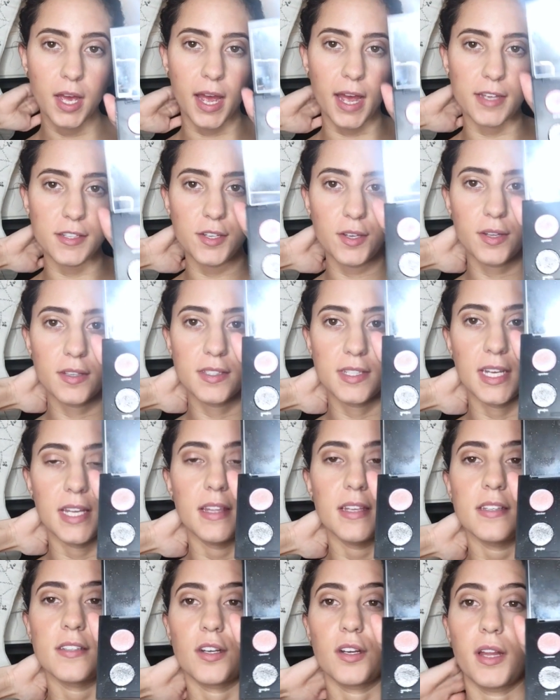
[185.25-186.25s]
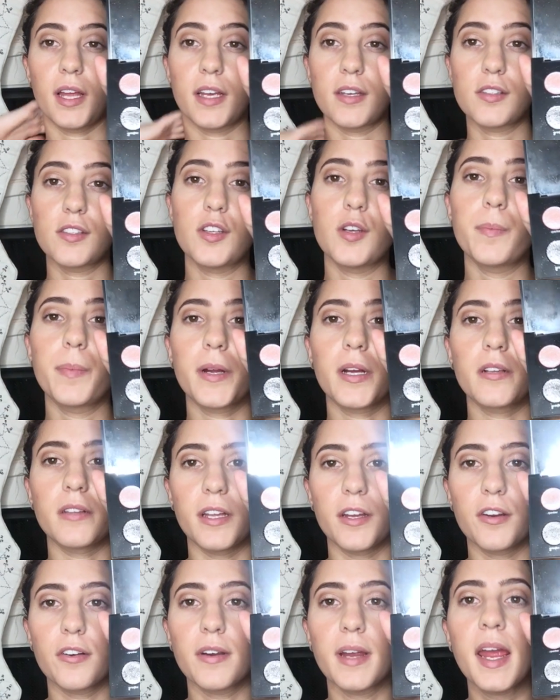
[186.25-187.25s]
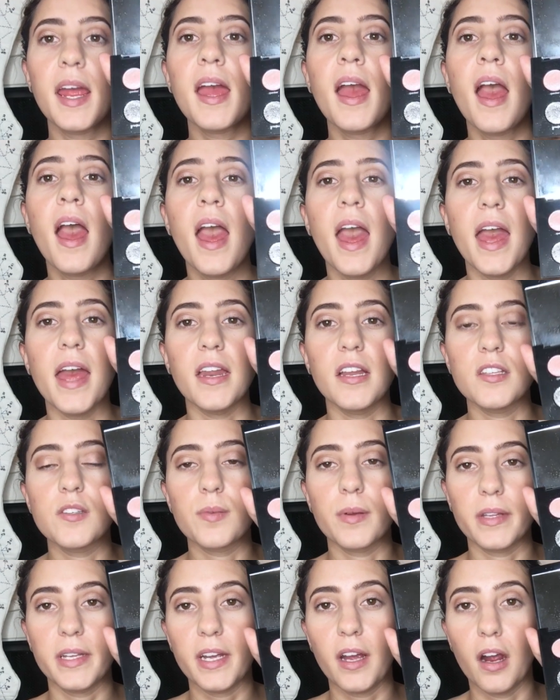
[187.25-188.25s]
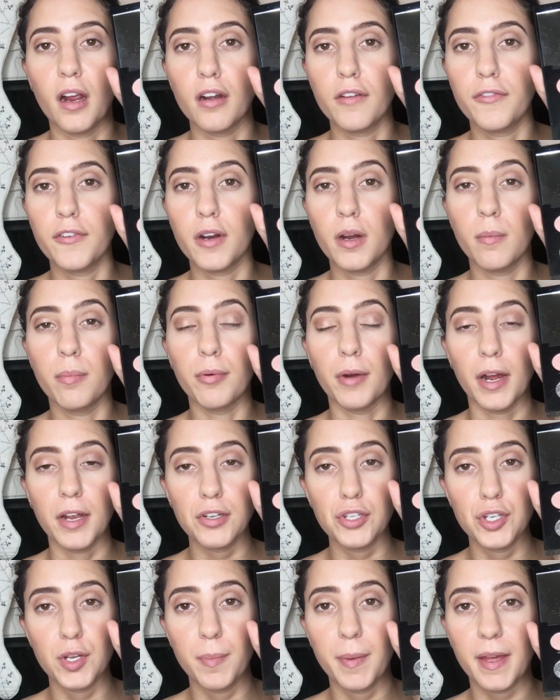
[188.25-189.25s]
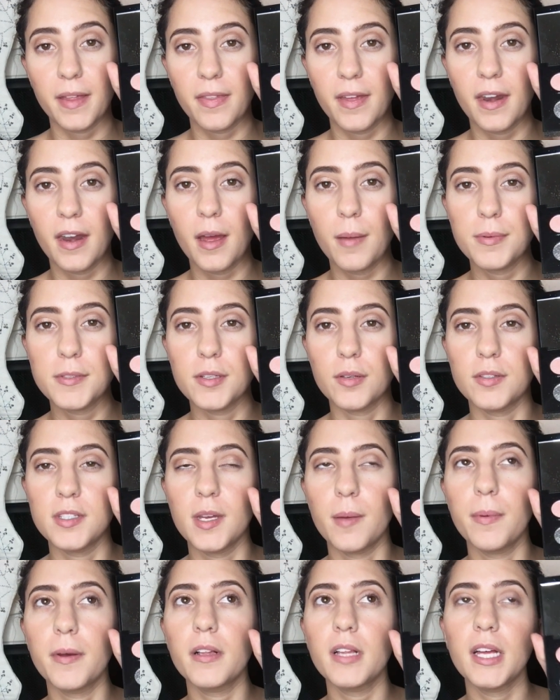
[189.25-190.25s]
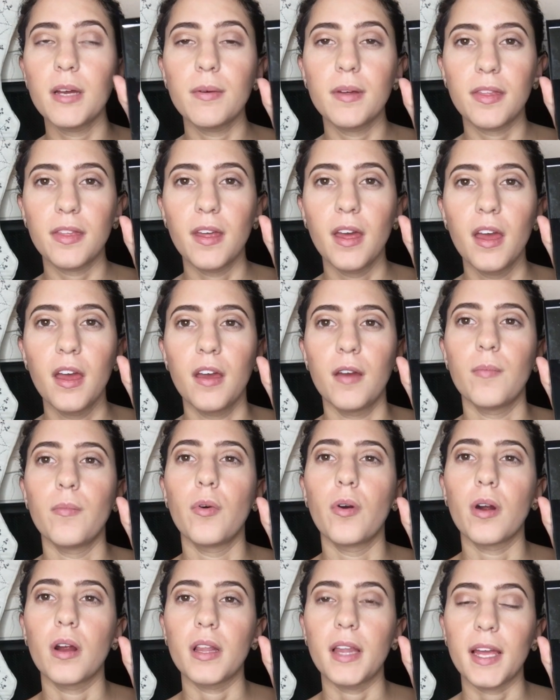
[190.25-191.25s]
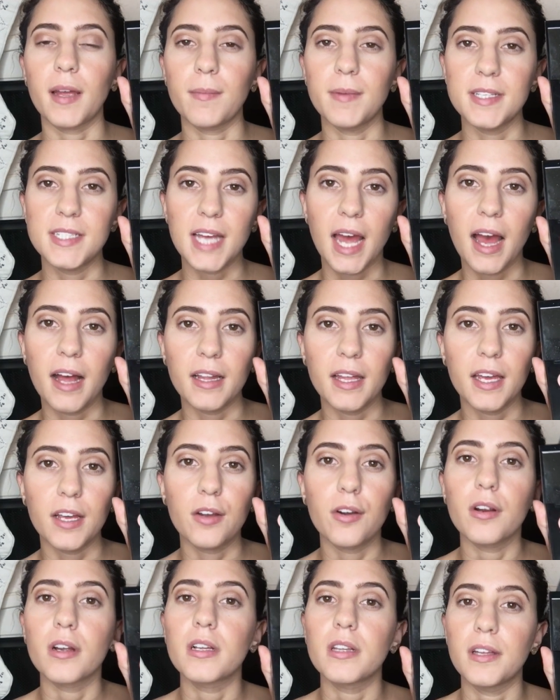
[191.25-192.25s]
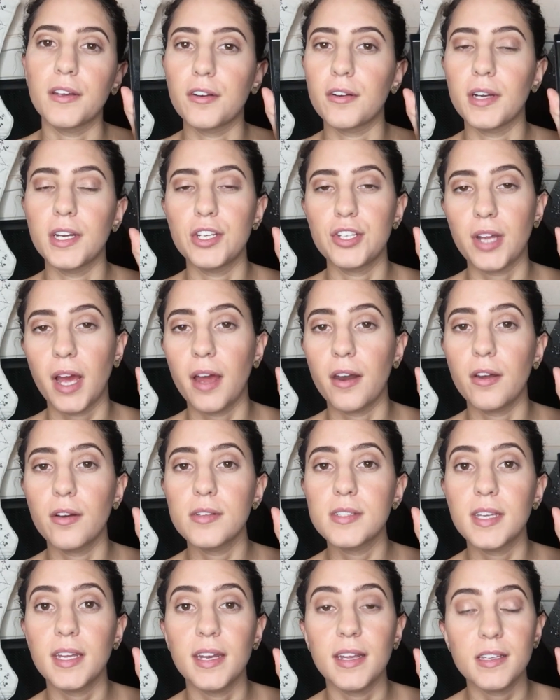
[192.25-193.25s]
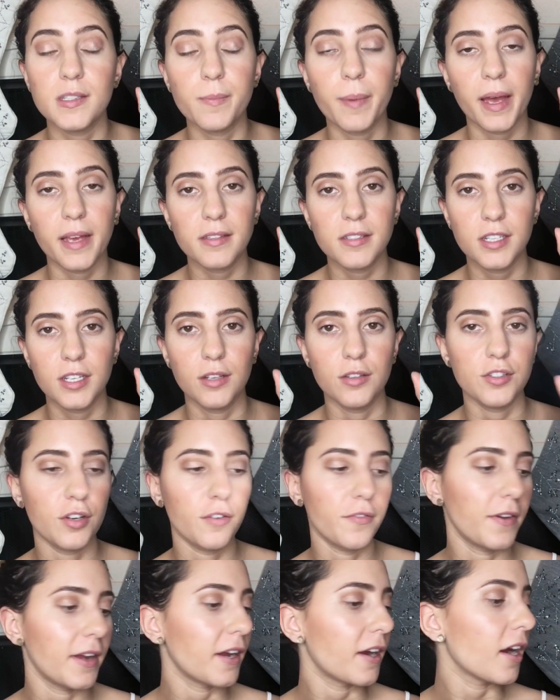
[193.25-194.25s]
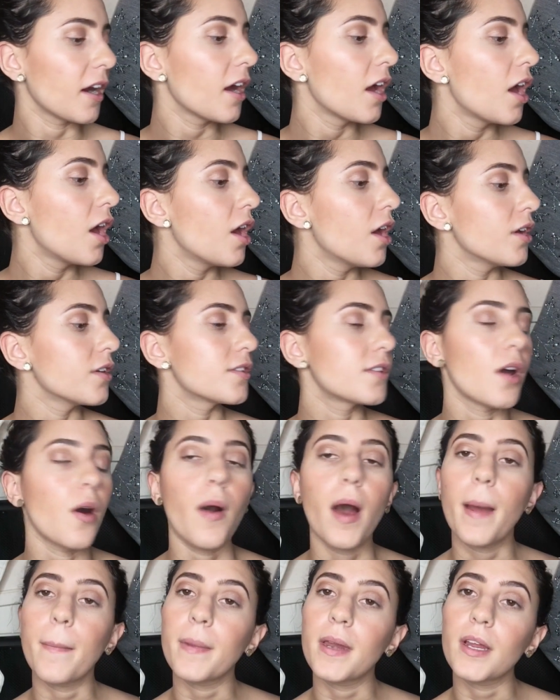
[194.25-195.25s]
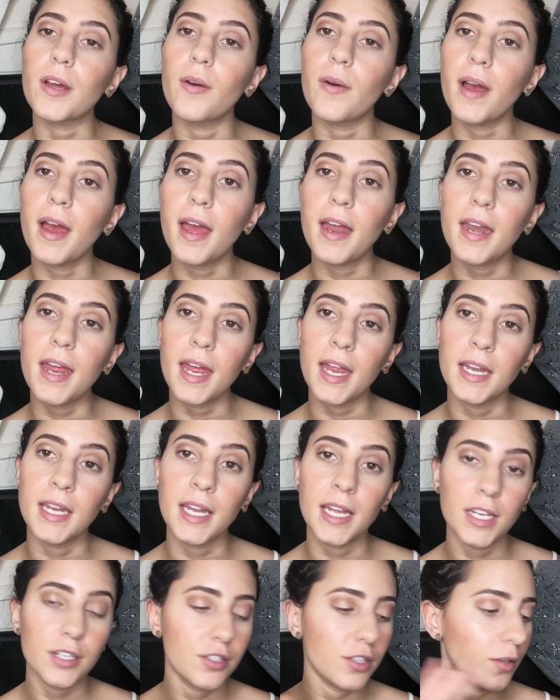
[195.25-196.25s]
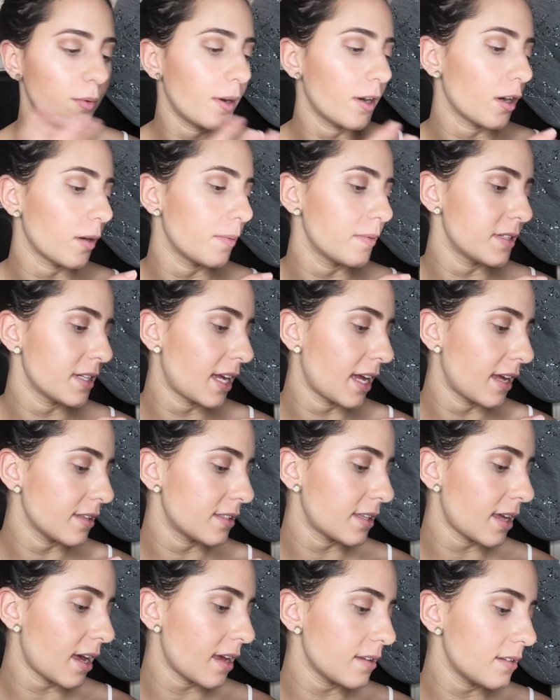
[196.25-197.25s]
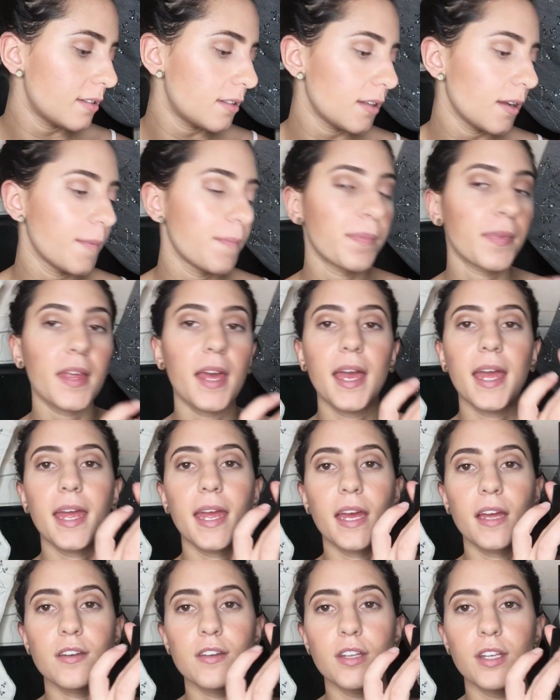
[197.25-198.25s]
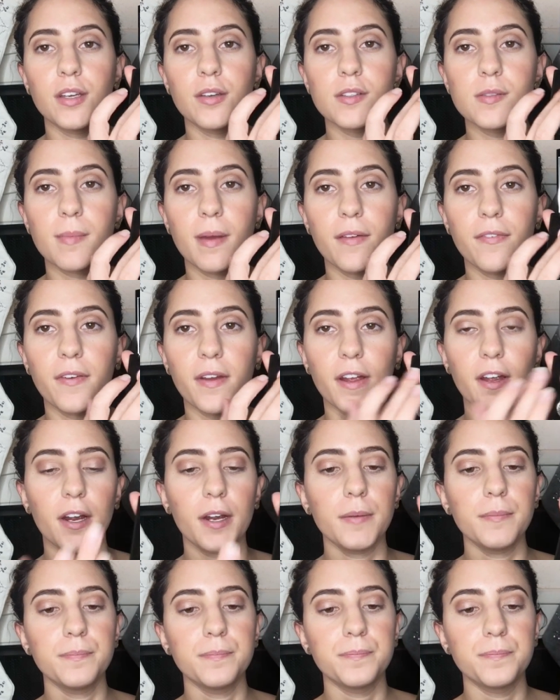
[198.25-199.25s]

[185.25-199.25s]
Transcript: As you can see, these are like super glittery, and it's really hard for a brush to pick that up. So typically with more like metallic or glittery shadows, it is best to your finger. So I'm going to go ahead and do what Urban Decay says and use my finger.